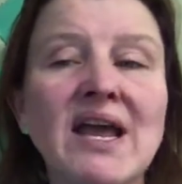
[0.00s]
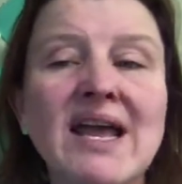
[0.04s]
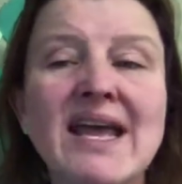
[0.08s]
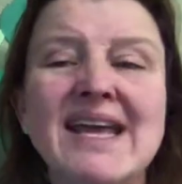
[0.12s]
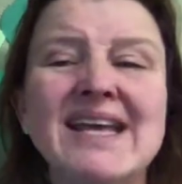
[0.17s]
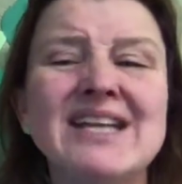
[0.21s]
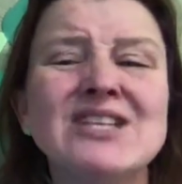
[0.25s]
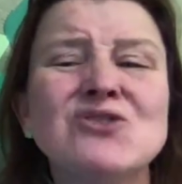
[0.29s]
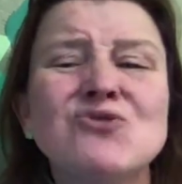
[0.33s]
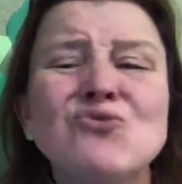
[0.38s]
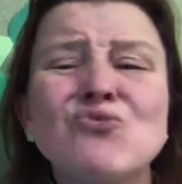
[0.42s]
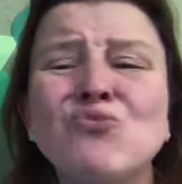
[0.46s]

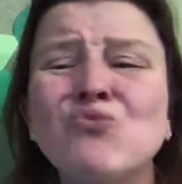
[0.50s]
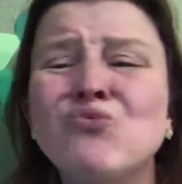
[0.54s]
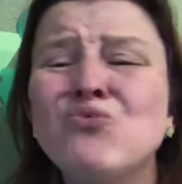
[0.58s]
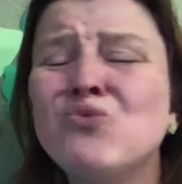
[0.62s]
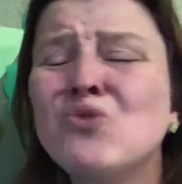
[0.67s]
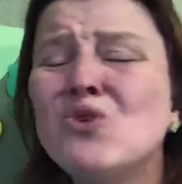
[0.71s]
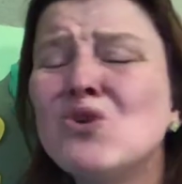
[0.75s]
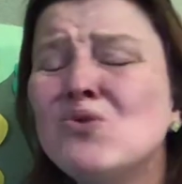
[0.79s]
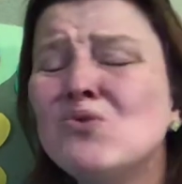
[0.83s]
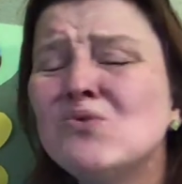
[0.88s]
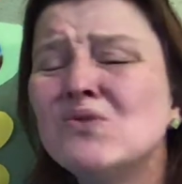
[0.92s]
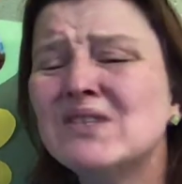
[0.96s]
its
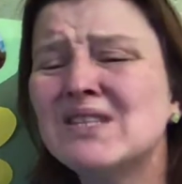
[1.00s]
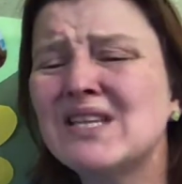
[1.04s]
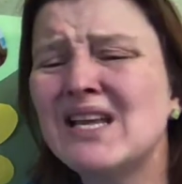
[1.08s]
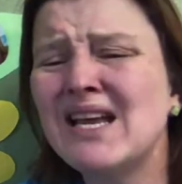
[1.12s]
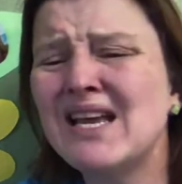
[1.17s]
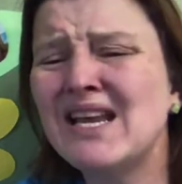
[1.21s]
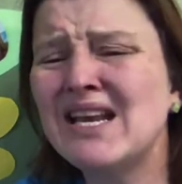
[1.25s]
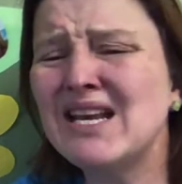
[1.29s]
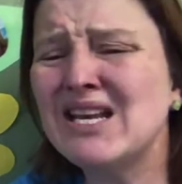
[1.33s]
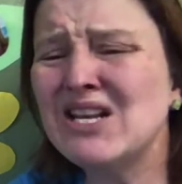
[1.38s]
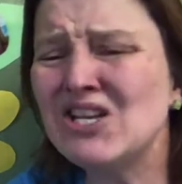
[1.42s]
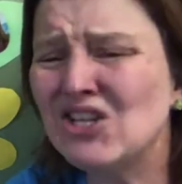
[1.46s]
roots
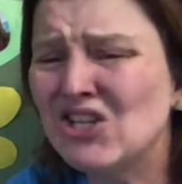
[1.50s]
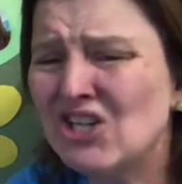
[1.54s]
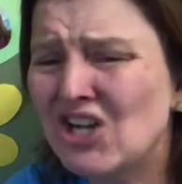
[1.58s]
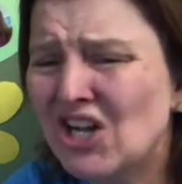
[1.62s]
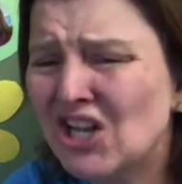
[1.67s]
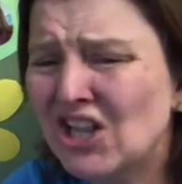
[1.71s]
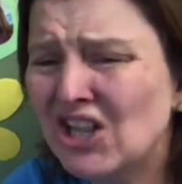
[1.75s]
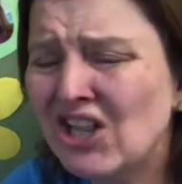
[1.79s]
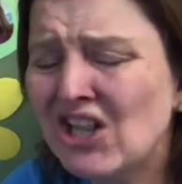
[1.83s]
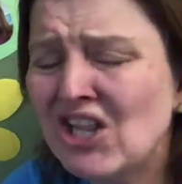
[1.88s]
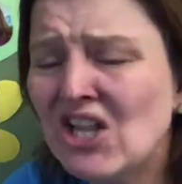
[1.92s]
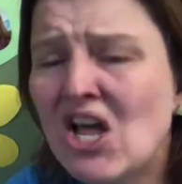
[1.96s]
had
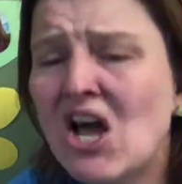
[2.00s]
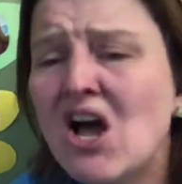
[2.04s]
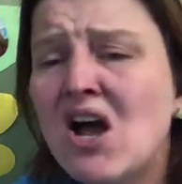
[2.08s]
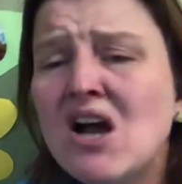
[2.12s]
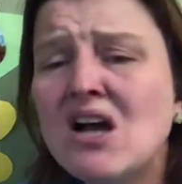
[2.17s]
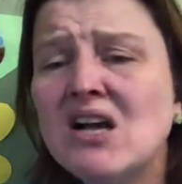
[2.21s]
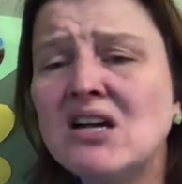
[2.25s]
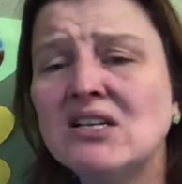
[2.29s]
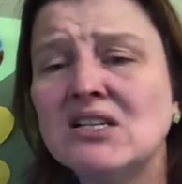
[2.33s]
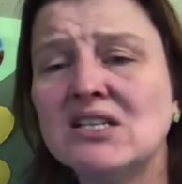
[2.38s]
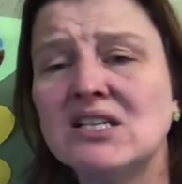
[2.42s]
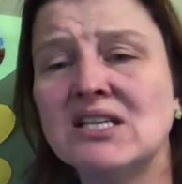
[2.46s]

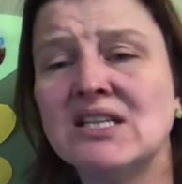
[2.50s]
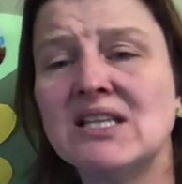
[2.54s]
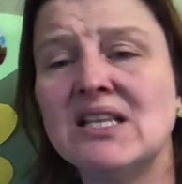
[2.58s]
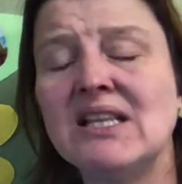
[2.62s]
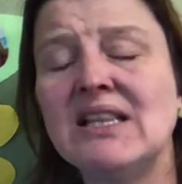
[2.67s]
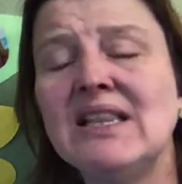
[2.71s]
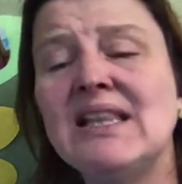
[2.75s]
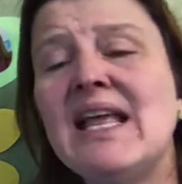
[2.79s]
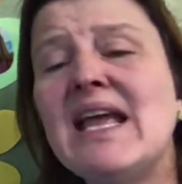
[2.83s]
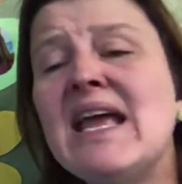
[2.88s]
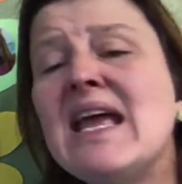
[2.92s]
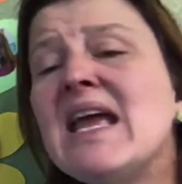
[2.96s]
clung to the
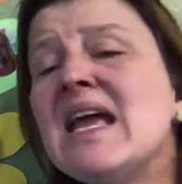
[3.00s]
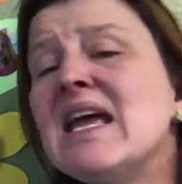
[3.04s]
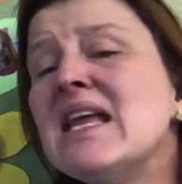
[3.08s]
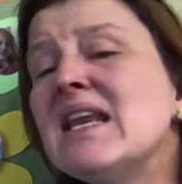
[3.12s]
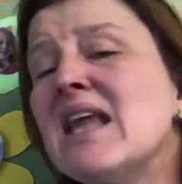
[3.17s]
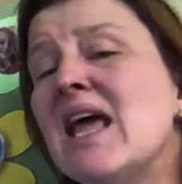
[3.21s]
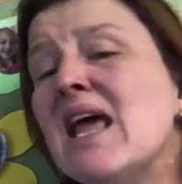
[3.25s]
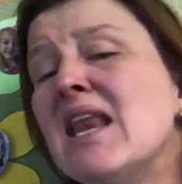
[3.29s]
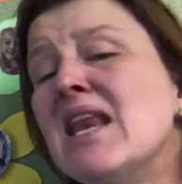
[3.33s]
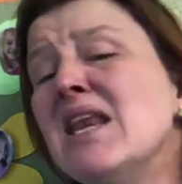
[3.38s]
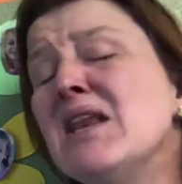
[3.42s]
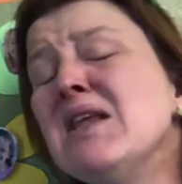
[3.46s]
land
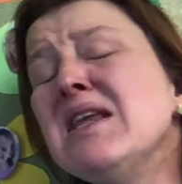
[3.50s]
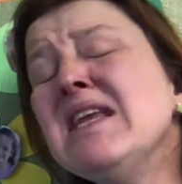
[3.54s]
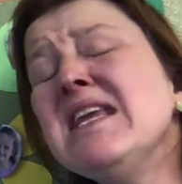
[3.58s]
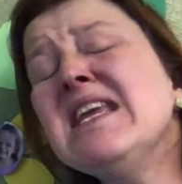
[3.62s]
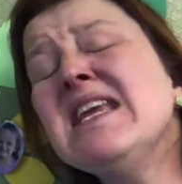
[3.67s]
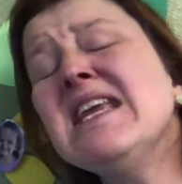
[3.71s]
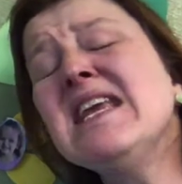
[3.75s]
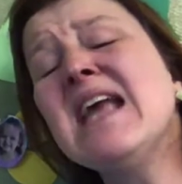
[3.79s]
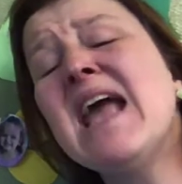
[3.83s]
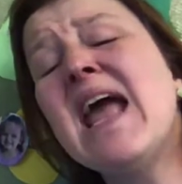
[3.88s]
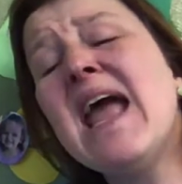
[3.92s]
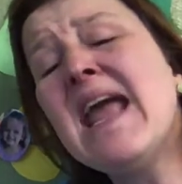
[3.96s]
and
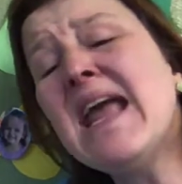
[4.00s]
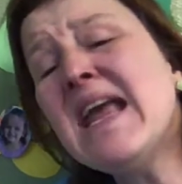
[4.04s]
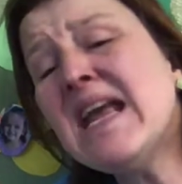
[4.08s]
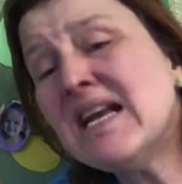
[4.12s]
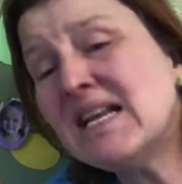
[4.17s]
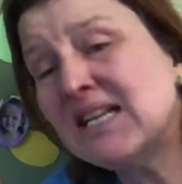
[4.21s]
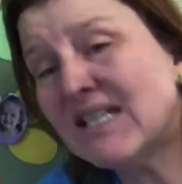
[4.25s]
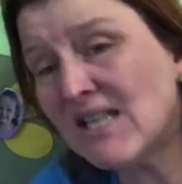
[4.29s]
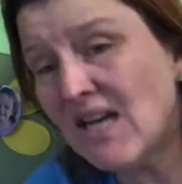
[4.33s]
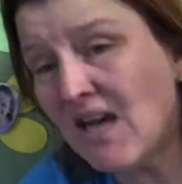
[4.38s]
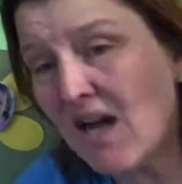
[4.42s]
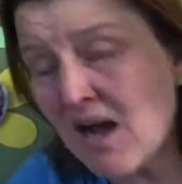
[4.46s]

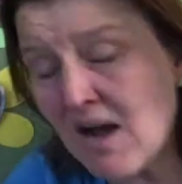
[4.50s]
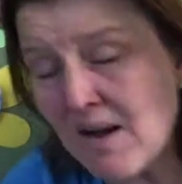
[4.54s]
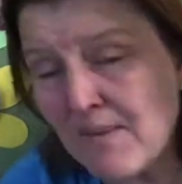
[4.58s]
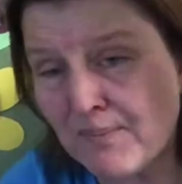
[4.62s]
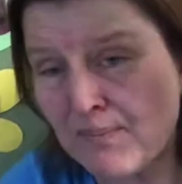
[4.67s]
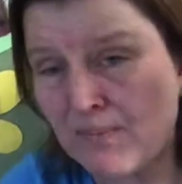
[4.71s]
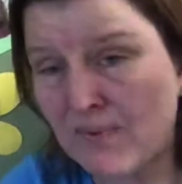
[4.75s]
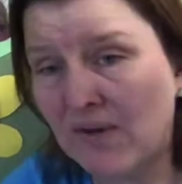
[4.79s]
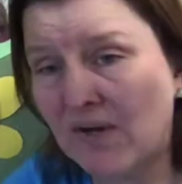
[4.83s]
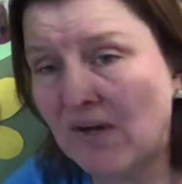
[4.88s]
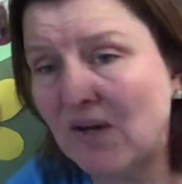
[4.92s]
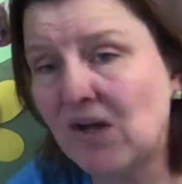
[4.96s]
yanked up